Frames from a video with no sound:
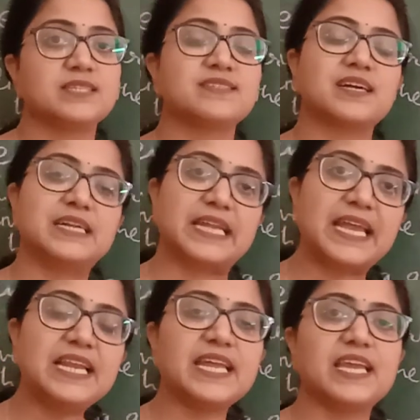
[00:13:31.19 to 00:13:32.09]

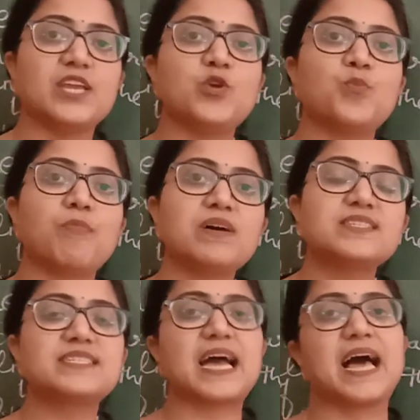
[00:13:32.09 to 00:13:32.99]
Certainly, you
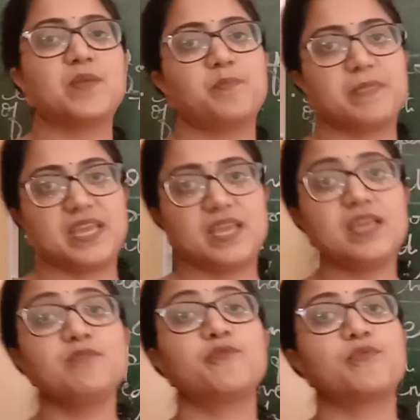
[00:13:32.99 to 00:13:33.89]
must help
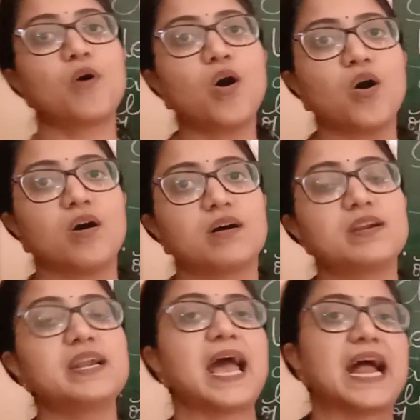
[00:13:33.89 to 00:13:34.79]
me
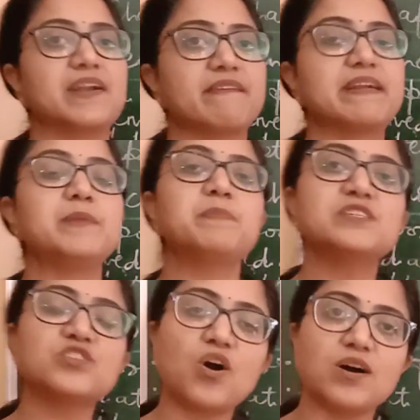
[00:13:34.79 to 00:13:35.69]
for 100
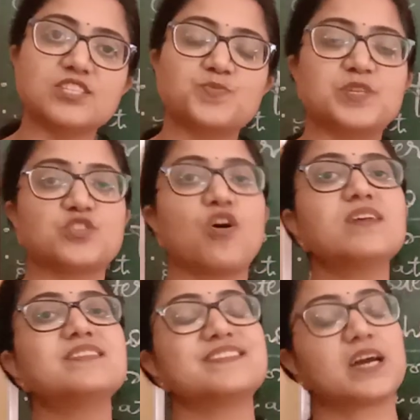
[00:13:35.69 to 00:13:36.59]
pesos.
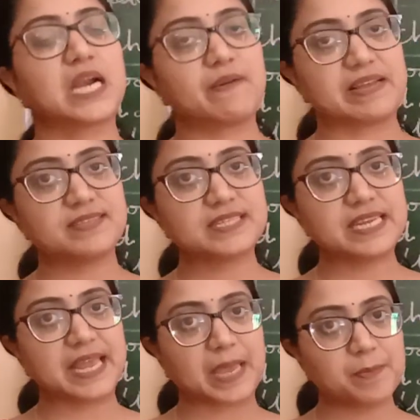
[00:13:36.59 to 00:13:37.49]
Pesos is a
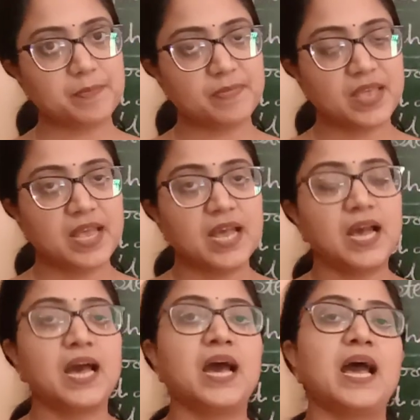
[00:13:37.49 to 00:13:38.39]
currency name.
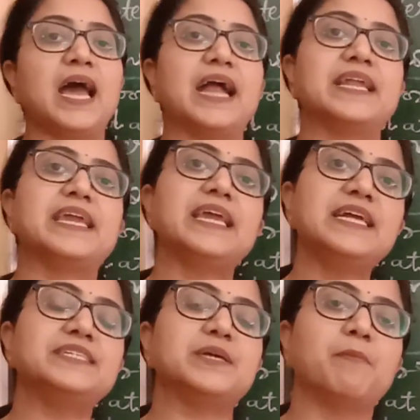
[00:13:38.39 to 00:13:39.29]
And
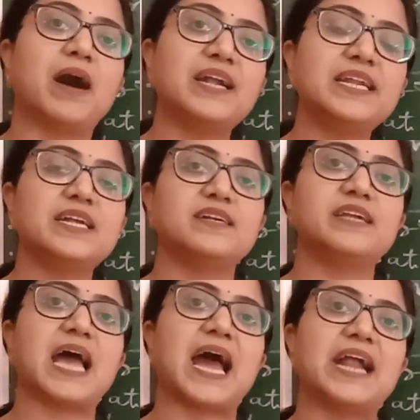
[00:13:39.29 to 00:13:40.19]
he
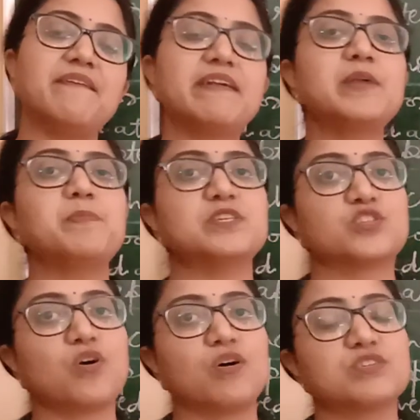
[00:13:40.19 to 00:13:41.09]
demanded 100
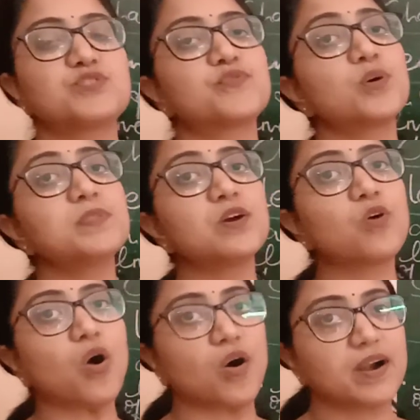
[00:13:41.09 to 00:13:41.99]
pesos from the
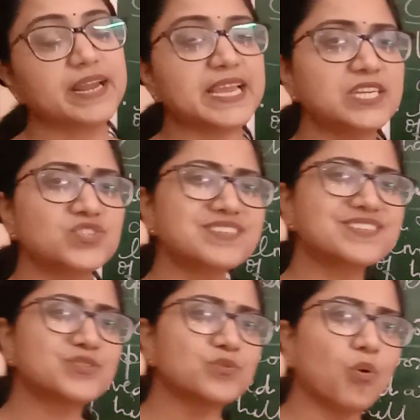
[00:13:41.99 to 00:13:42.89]
God. He
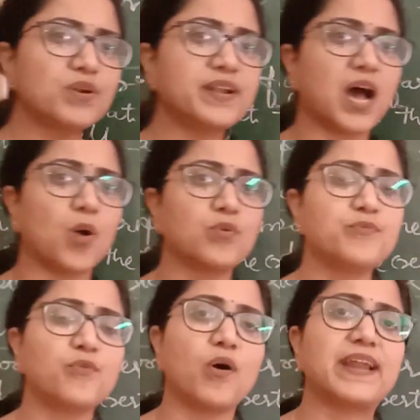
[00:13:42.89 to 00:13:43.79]
just wrote down
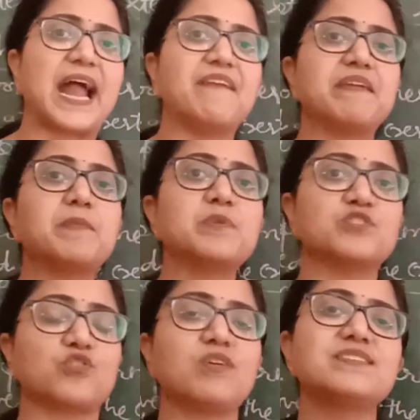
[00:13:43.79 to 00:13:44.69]
for 100
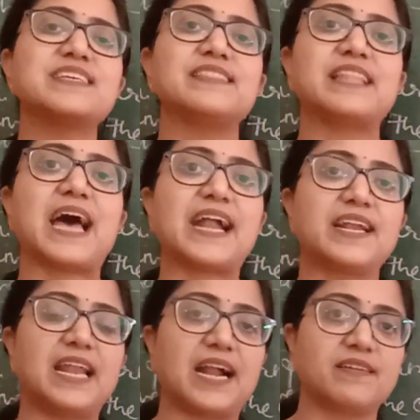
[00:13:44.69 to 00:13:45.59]
pesos in that
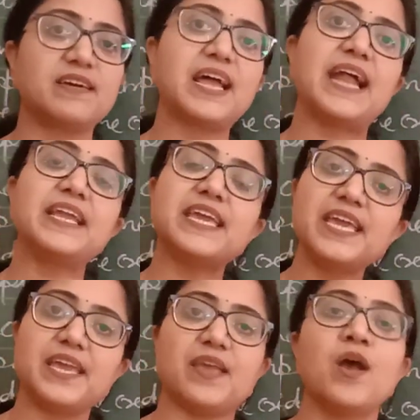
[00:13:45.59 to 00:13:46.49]
letter and
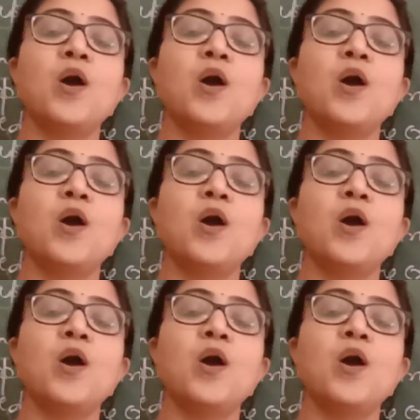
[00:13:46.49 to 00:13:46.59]
he